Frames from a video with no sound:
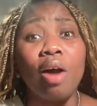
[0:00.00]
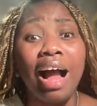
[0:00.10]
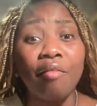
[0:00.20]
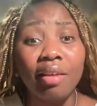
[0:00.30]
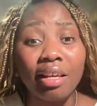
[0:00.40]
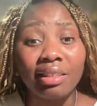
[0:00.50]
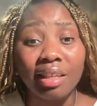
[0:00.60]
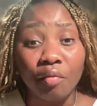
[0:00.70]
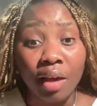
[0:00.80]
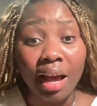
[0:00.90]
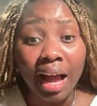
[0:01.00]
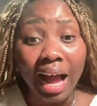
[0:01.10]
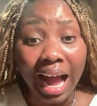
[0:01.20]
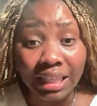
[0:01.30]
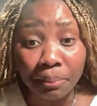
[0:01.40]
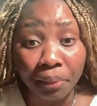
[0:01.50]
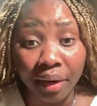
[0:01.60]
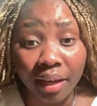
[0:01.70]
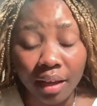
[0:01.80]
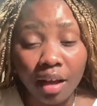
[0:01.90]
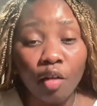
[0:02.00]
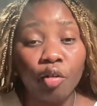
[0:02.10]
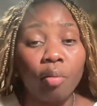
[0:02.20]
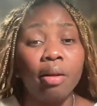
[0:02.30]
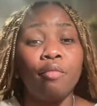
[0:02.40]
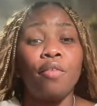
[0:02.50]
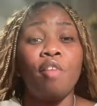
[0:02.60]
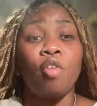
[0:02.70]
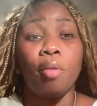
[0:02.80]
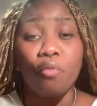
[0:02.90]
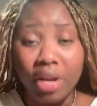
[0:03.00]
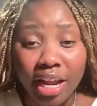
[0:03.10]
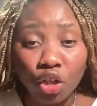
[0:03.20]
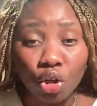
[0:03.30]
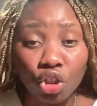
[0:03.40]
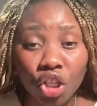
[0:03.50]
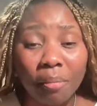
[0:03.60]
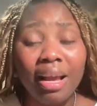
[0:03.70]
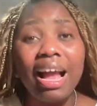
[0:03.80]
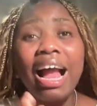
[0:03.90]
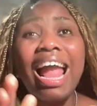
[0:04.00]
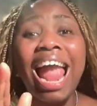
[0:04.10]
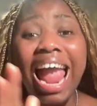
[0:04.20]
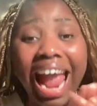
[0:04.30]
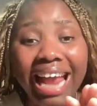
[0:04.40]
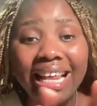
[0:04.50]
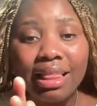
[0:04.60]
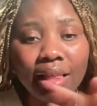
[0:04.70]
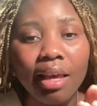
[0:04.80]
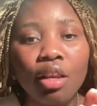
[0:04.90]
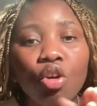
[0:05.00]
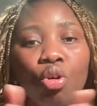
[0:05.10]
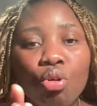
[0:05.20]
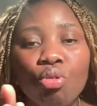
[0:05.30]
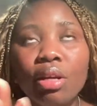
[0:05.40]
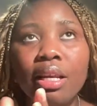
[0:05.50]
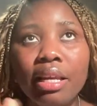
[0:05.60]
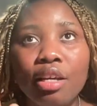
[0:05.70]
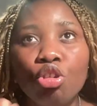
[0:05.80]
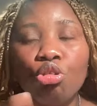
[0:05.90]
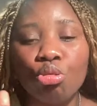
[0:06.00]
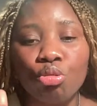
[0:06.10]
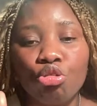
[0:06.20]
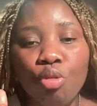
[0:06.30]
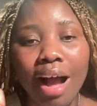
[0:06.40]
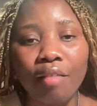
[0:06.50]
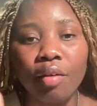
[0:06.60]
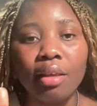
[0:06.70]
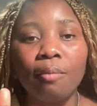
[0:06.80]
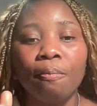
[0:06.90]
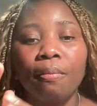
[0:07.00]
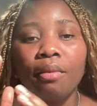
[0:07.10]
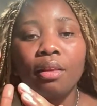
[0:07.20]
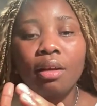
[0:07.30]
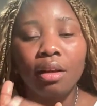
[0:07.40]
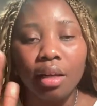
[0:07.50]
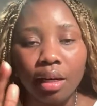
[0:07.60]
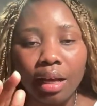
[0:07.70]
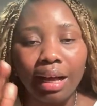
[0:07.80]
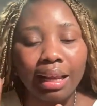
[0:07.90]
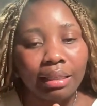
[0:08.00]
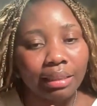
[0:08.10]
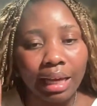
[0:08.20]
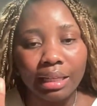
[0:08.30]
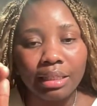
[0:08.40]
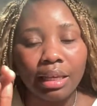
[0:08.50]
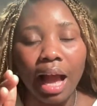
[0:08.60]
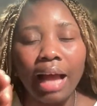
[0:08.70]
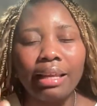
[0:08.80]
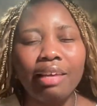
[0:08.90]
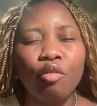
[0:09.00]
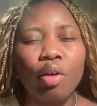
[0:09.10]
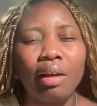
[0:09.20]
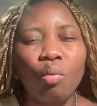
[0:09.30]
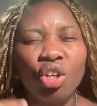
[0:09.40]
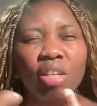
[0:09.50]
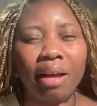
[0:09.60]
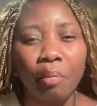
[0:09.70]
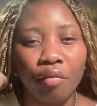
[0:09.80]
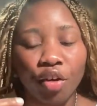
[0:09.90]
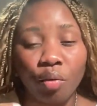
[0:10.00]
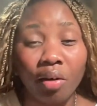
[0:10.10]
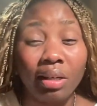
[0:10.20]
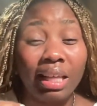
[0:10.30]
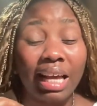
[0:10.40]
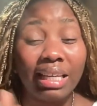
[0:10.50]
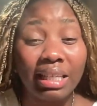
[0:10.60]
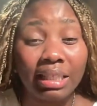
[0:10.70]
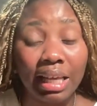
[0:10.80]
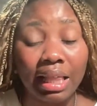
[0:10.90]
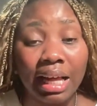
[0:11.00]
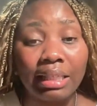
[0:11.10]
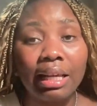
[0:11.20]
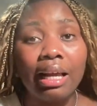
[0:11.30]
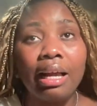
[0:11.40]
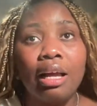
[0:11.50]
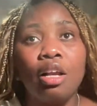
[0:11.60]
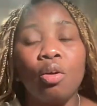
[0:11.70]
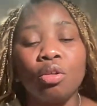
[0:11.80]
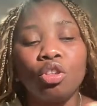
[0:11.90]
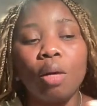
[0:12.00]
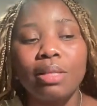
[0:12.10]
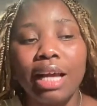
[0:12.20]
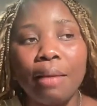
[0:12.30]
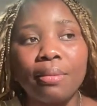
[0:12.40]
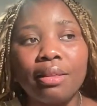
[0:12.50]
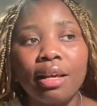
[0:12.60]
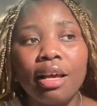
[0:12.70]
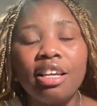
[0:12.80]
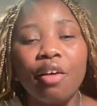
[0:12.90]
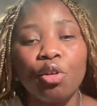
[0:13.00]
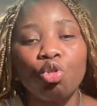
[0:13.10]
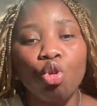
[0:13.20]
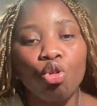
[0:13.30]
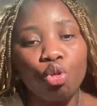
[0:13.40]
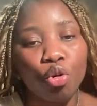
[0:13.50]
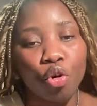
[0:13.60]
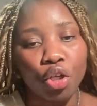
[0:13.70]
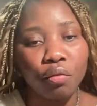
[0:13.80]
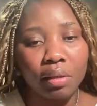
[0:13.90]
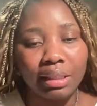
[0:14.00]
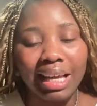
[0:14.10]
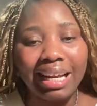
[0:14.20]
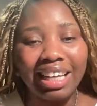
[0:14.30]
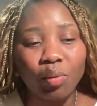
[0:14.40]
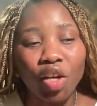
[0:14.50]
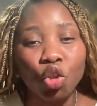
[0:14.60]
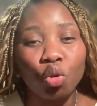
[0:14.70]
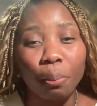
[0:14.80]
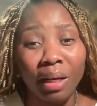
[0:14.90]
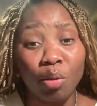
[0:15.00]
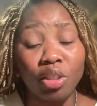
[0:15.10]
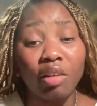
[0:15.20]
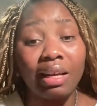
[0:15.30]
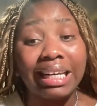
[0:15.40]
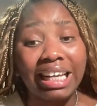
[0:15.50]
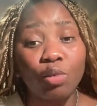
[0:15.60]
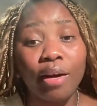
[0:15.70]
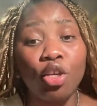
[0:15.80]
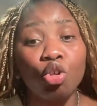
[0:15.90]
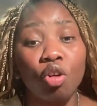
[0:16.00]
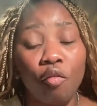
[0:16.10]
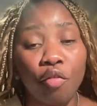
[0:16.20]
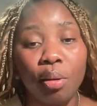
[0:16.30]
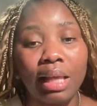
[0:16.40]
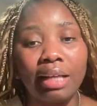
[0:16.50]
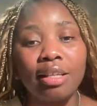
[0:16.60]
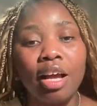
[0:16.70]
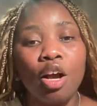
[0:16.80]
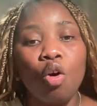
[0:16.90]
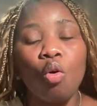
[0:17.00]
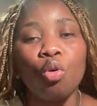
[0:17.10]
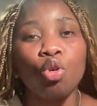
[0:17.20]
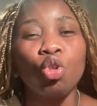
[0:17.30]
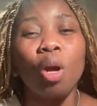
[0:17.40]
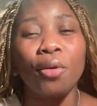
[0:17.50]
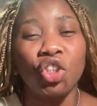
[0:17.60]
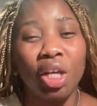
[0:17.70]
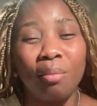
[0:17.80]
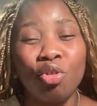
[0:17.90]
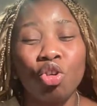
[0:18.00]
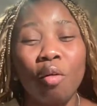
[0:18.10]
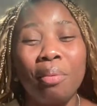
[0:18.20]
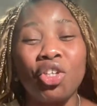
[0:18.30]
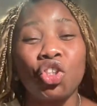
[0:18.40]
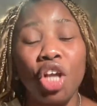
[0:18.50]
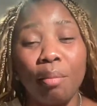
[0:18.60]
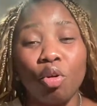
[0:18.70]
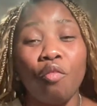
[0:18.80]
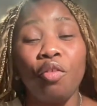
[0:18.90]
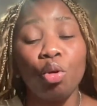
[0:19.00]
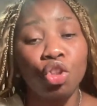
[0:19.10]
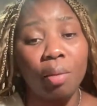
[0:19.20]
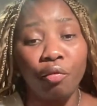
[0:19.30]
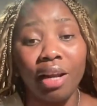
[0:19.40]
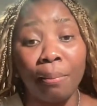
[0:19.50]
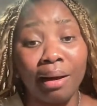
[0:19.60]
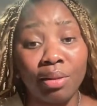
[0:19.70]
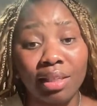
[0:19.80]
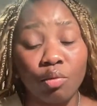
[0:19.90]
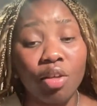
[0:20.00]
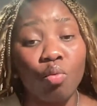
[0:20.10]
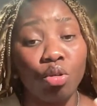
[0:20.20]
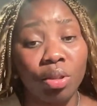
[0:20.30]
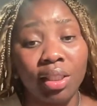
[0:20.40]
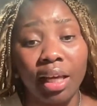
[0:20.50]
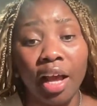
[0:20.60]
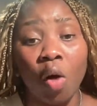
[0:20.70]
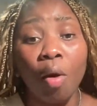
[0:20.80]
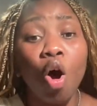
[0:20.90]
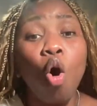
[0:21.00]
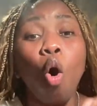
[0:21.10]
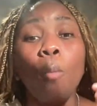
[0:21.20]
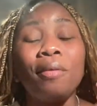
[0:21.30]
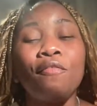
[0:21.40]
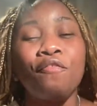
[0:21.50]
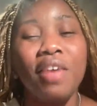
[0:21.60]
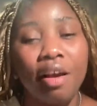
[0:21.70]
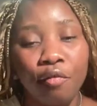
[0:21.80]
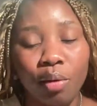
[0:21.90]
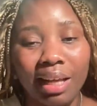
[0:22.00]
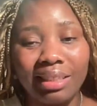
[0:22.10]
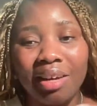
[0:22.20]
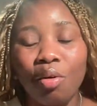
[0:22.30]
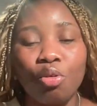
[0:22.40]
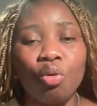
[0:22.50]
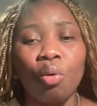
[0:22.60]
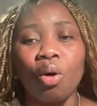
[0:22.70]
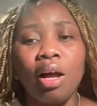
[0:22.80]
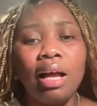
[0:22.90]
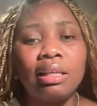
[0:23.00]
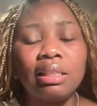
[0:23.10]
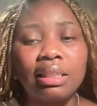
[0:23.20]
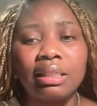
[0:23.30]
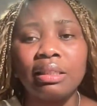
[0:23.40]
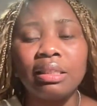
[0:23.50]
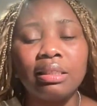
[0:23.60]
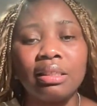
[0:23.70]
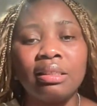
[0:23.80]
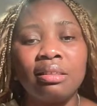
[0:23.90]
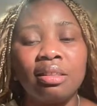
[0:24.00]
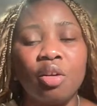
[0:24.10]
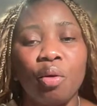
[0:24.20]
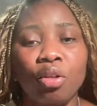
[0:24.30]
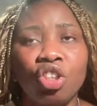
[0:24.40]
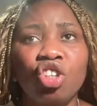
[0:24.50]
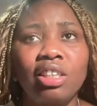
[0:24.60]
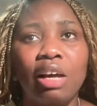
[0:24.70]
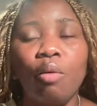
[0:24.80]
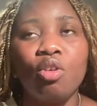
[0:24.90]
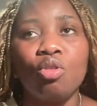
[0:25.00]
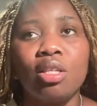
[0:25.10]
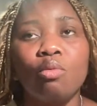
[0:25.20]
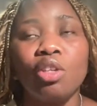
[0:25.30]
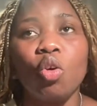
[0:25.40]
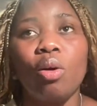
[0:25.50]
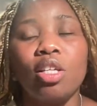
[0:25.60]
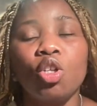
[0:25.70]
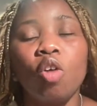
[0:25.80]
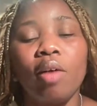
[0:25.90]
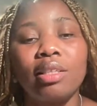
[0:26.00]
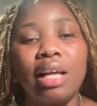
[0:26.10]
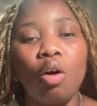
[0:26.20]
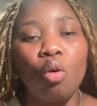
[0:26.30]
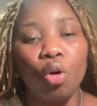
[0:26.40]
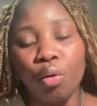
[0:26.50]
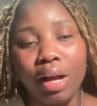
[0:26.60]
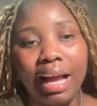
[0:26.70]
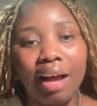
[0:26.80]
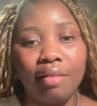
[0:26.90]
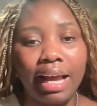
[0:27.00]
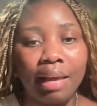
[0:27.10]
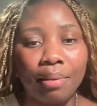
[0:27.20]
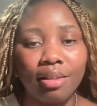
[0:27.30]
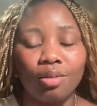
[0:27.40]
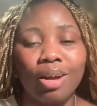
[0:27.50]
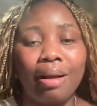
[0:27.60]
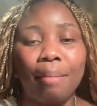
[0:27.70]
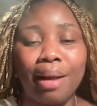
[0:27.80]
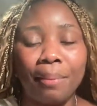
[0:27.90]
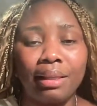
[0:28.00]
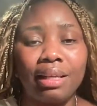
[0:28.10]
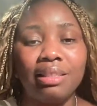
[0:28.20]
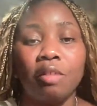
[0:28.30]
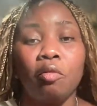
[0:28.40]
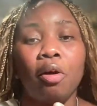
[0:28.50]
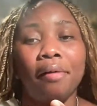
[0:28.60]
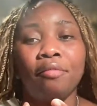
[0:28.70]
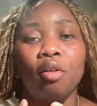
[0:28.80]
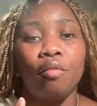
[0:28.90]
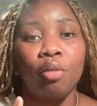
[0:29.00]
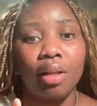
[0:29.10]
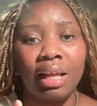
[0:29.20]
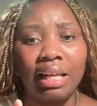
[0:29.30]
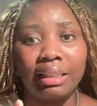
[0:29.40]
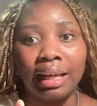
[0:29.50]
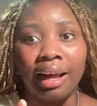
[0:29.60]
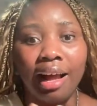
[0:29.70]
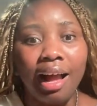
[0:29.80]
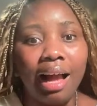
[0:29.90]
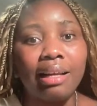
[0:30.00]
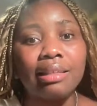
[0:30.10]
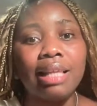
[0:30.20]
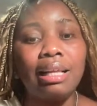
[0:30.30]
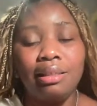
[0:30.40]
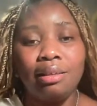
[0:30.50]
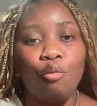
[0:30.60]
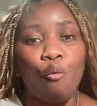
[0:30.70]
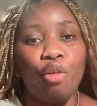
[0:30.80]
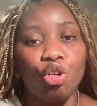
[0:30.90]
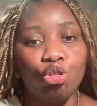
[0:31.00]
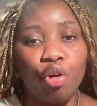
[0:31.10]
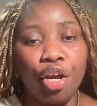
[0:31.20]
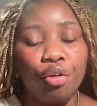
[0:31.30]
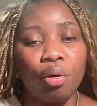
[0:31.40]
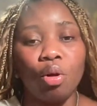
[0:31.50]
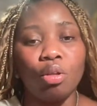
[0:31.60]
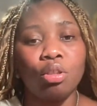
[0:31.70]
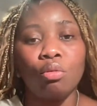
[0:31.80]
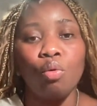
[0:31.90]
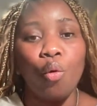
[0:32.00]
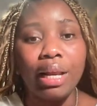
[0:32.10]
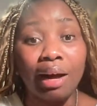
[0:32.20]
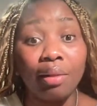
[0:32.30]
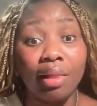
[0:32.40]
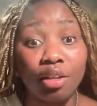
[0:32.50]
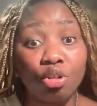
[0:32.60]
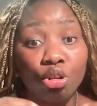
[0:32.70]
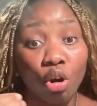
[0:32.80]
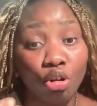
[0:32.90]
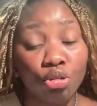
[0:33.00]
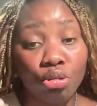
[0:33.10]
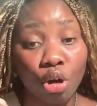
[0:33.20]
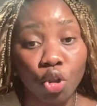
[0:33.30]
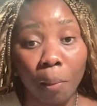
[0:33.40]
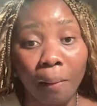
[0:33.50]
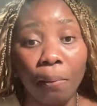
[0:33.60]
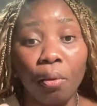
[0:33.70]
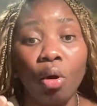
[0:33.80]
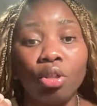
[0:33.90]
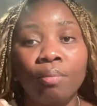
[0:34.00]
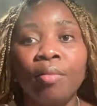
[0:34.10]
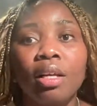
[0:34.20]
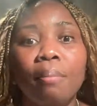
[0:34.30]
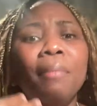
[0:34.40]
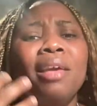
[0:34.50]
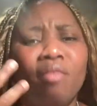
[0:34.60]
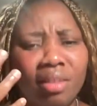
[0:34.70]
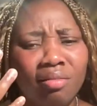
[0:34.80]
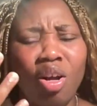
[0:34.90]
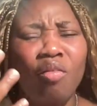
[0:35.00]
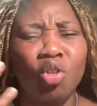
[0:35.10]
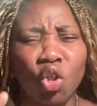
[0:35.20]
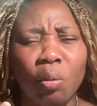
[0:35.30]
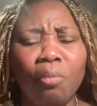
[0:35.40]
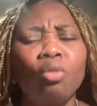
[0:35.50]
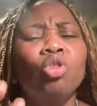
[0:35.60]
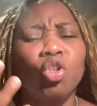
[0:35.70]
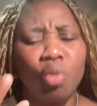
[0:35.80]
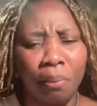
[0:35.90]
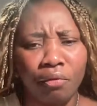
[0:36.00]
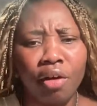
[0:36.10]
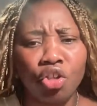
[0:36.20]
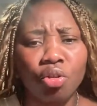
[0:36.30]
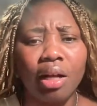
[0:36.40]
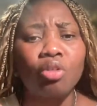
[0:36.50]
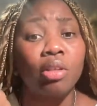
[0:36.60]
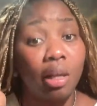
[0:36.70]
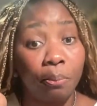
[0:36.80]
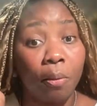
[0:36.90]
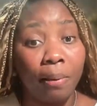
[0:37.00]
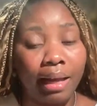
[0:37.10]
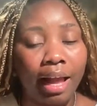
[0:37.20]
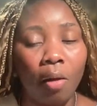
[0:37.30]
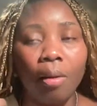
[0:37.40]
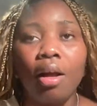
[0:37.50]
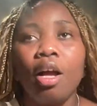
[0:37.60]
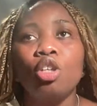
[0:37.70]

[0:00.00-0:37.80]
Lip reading: having a severe heartbreak from a relationship, anything could lead to you having clinical anxiety. And if you had watched my previous recording, I did say that, look, sometimes there is no known cause for this thing, and that's why you shouldn't blame yourself, and that's why you should not feel that, oh, you should not be shamed or feel shameful about it when you want to seek help, or be fearful and say, oh no, this is serious. It's just like when someone discovers that, oh look, I have diabetes, or I'm hypertensive, or I've got cancer, and they start withdrawing or not going out there to talk to people, or maybe even not even talk to people, talk to a professional to get proper help.